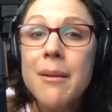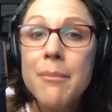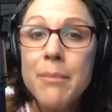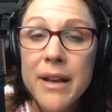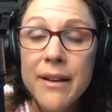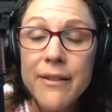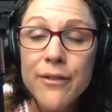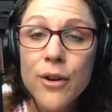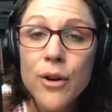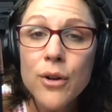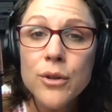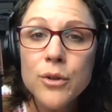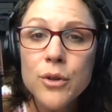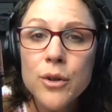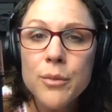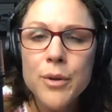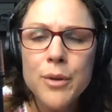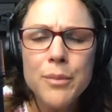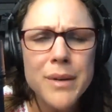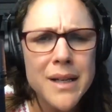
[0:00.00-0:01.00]
Be
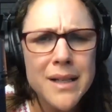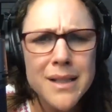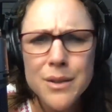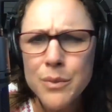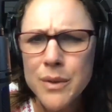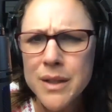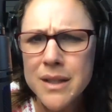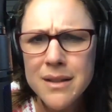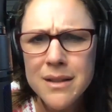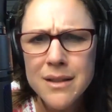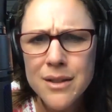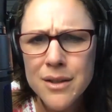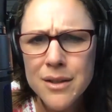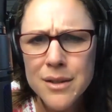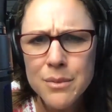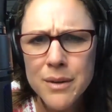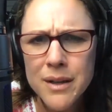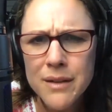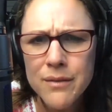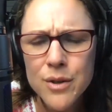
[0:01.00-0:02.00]
vulnerable, because we as
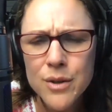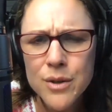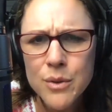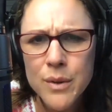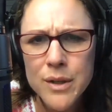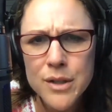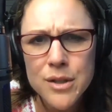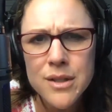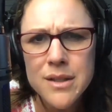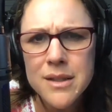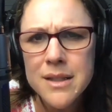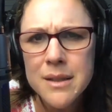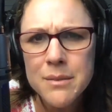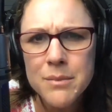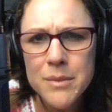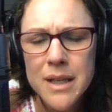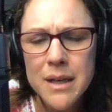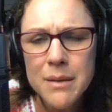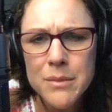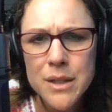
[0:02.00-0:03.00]
adults, we have those questions
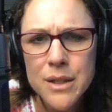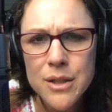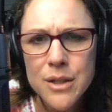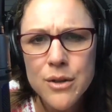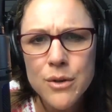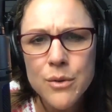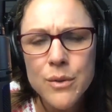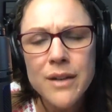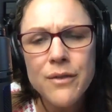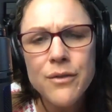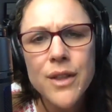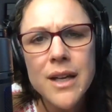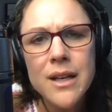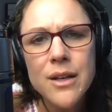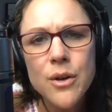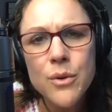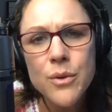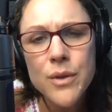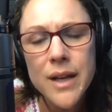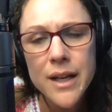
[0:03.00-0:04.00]
sometimes too. And if they
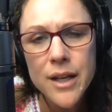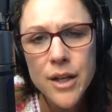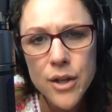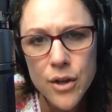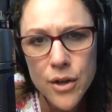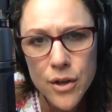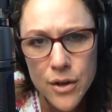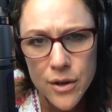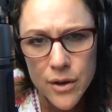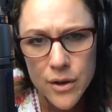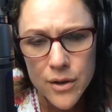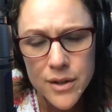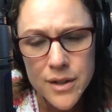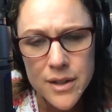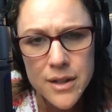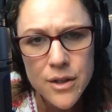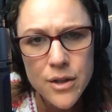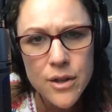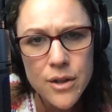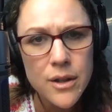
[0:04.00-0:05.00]
know that you're
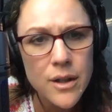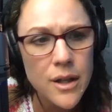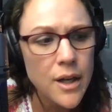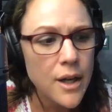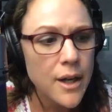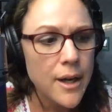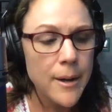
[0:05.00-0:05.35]
still,